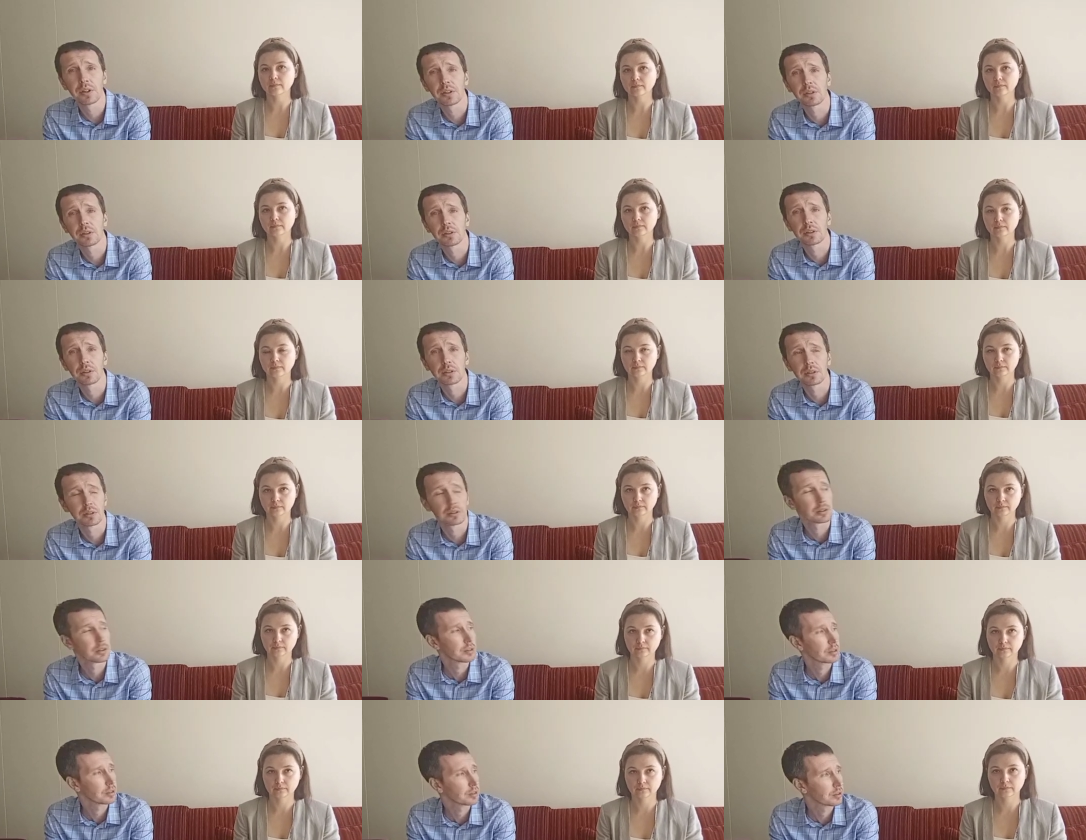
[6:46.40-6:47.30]
Speaker 1: that
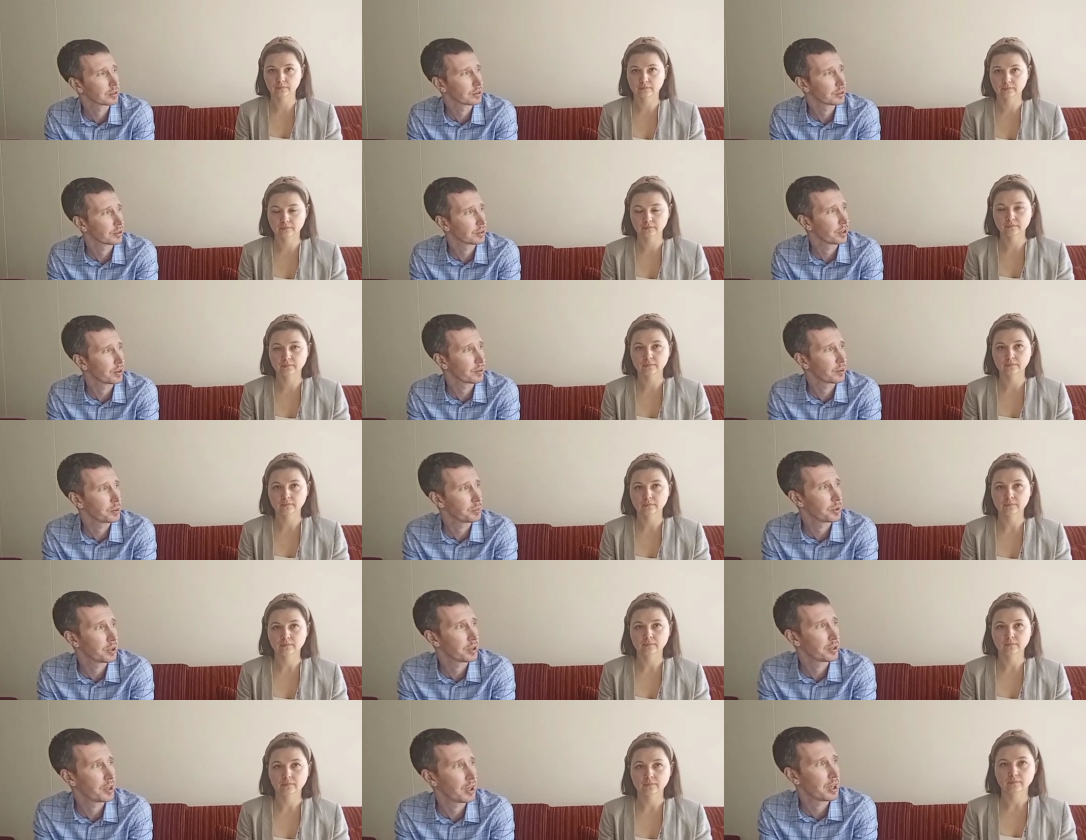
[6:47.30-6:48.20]
uh, there will
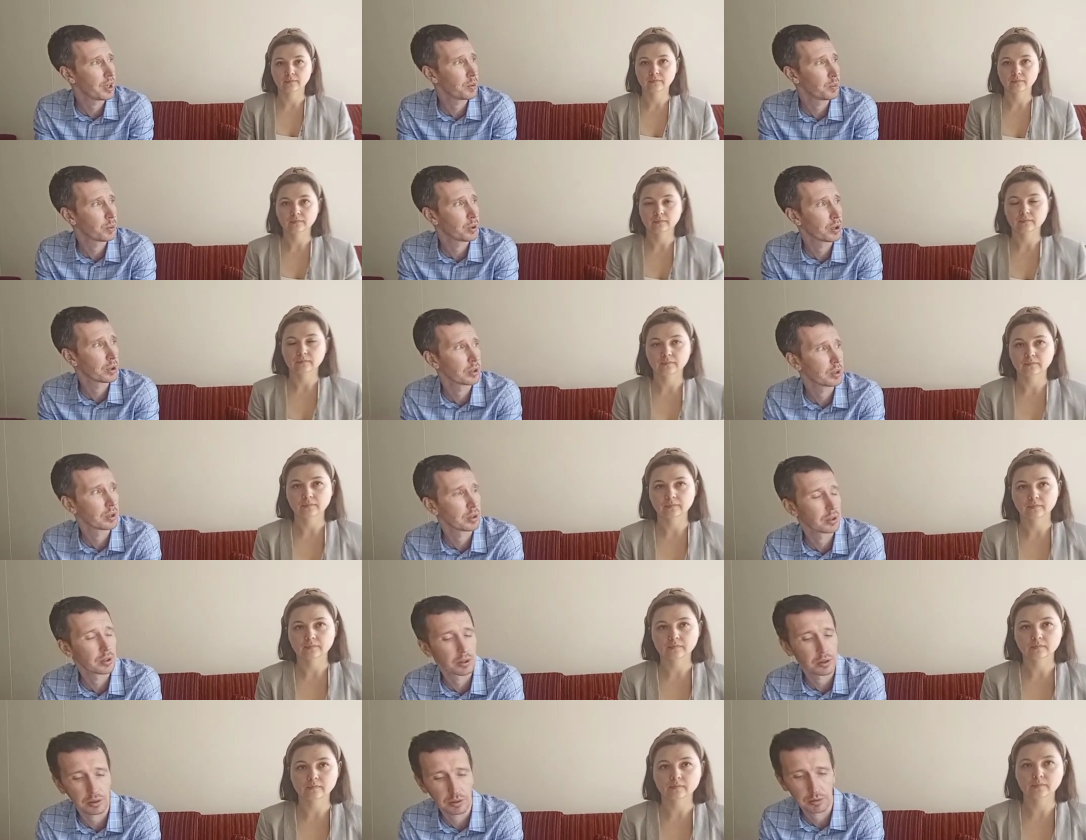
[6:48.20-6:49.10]
be a day when
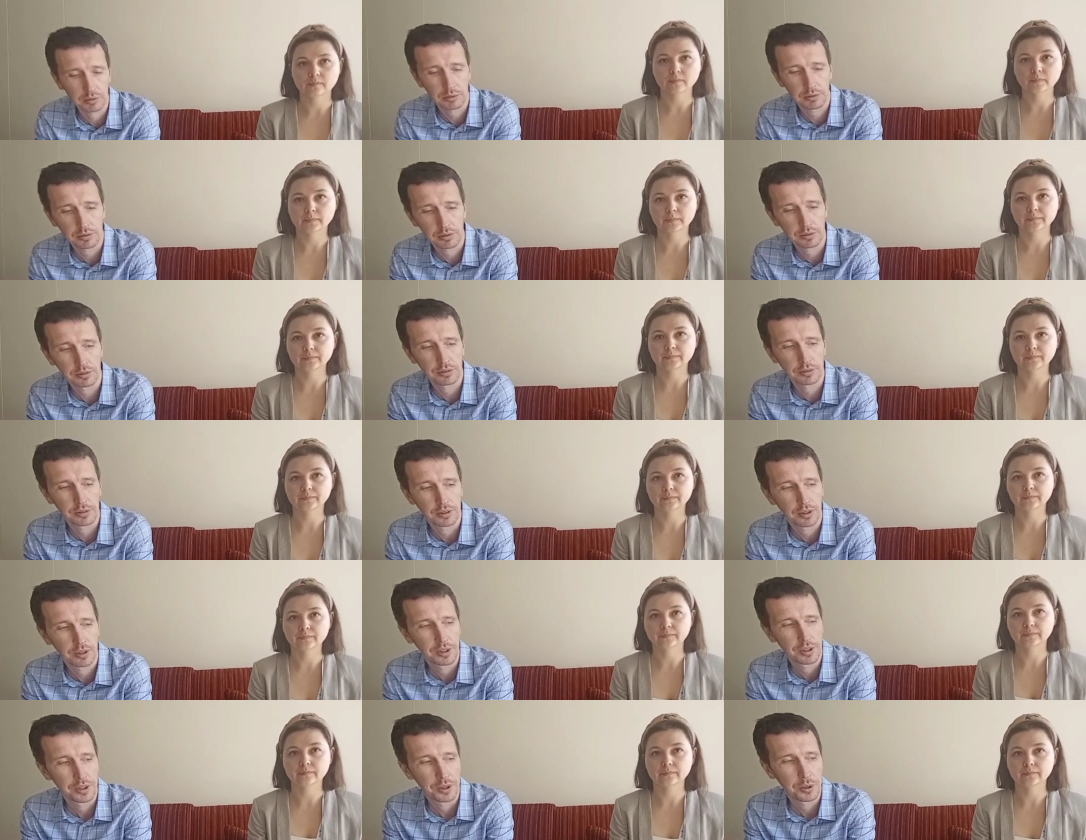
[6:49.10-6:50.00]
uh,
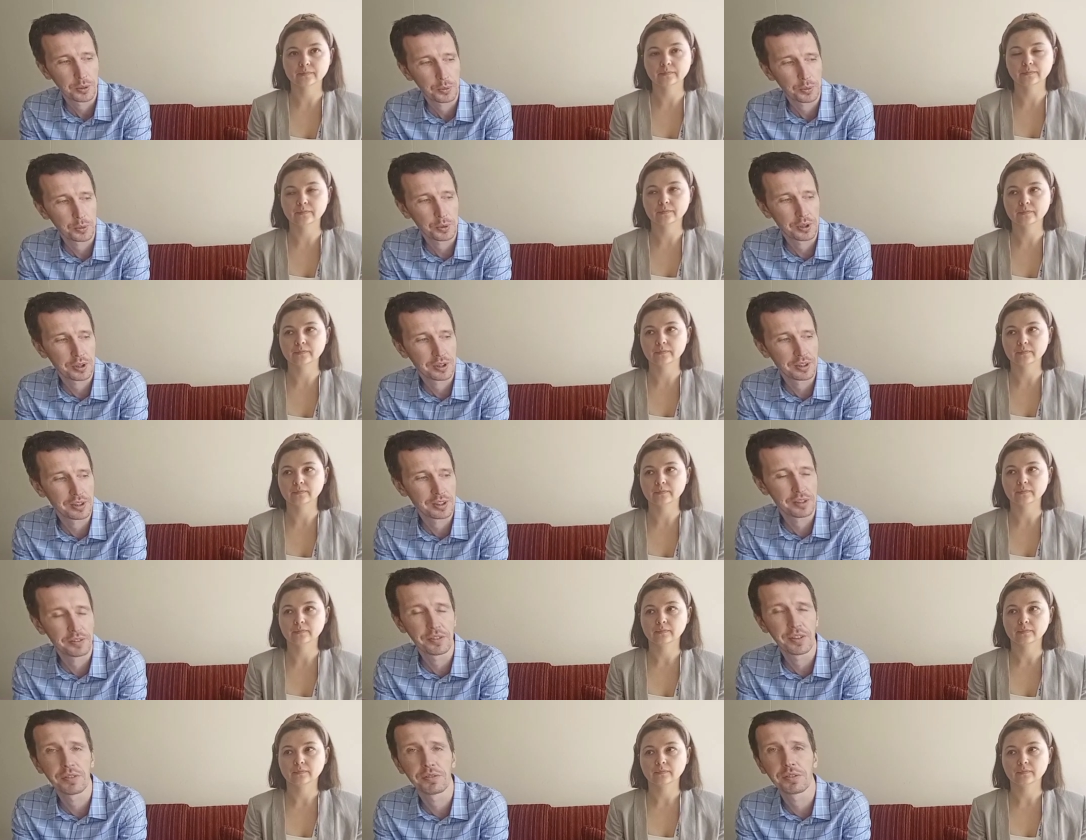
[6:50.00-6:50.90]
we
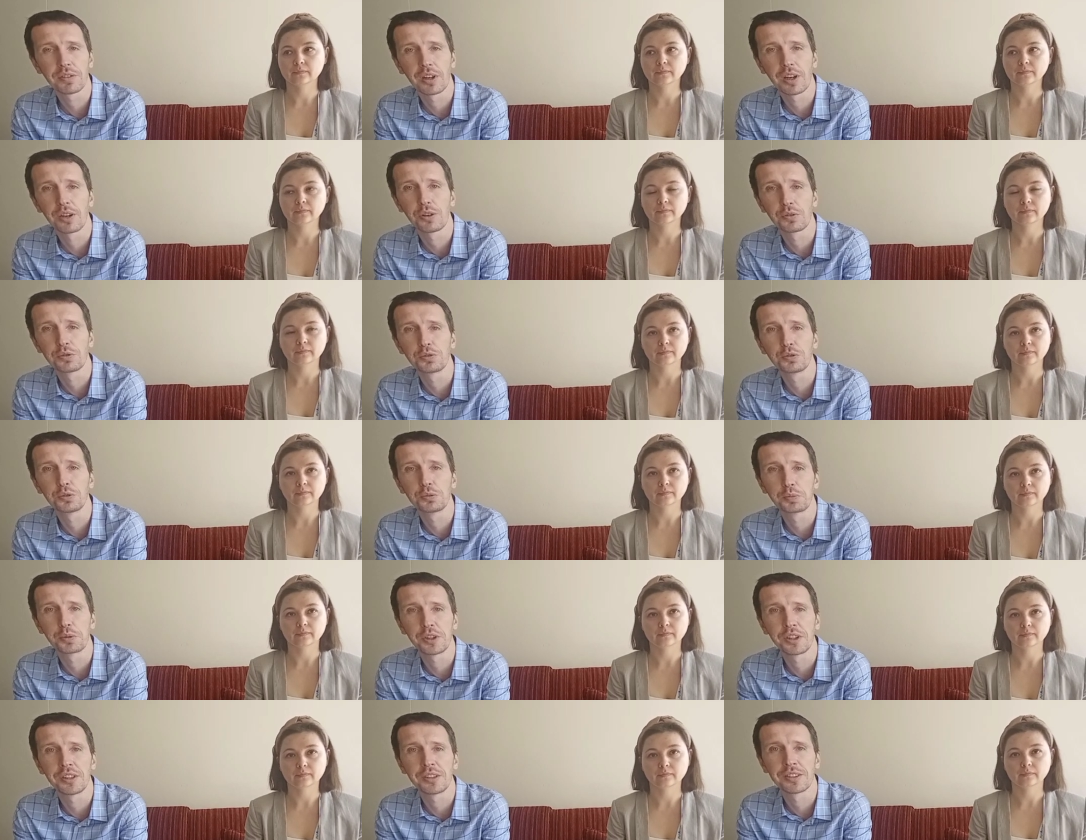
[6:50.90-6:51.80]
leave the, our
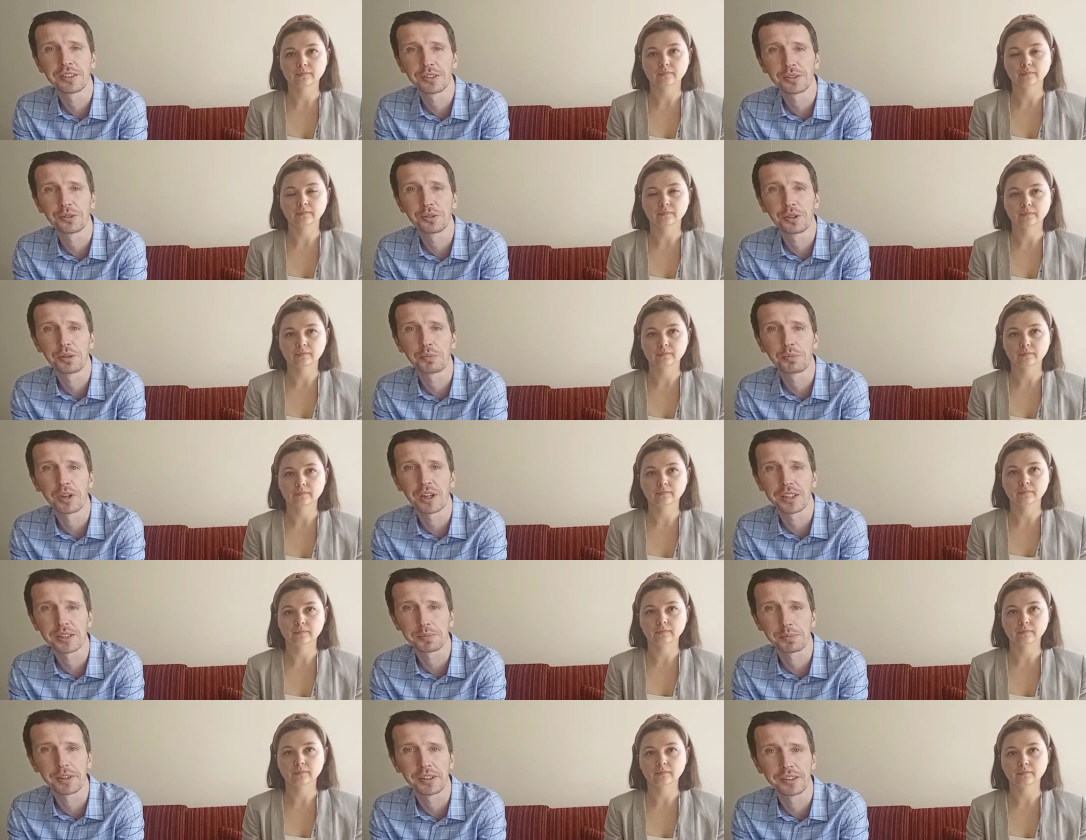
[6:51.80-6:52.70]
footprint on the
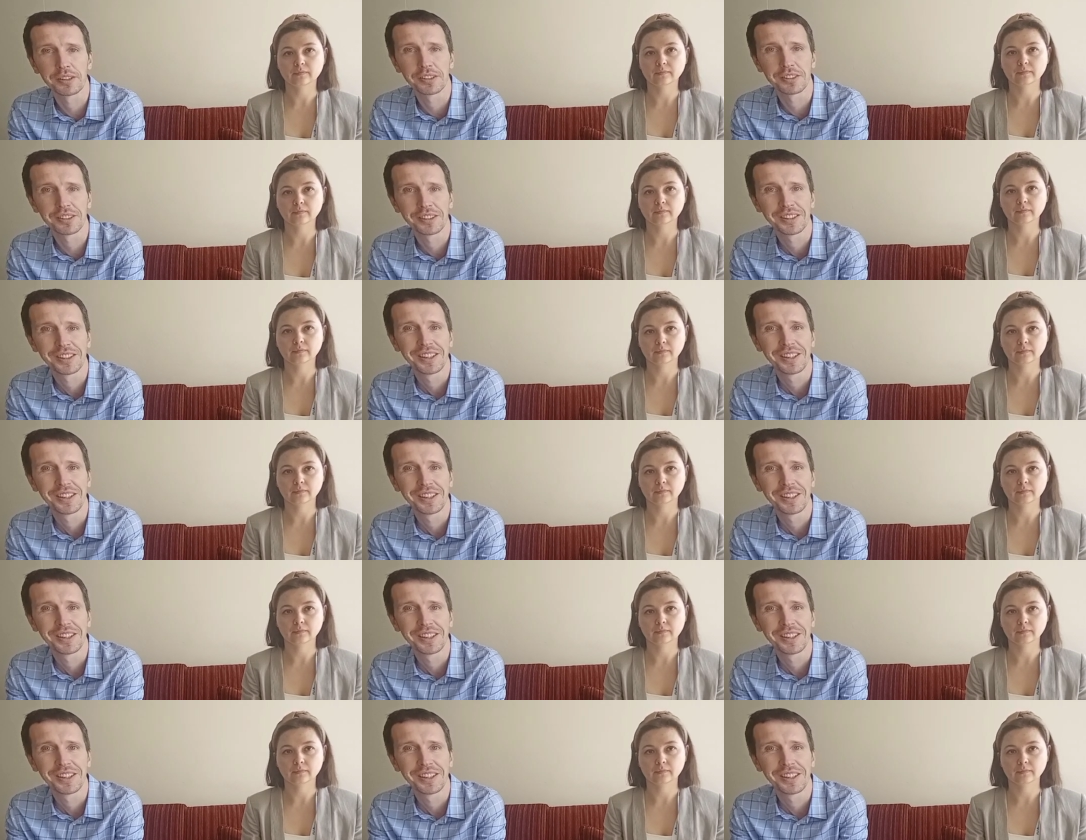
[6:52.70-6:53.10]
Mars planet.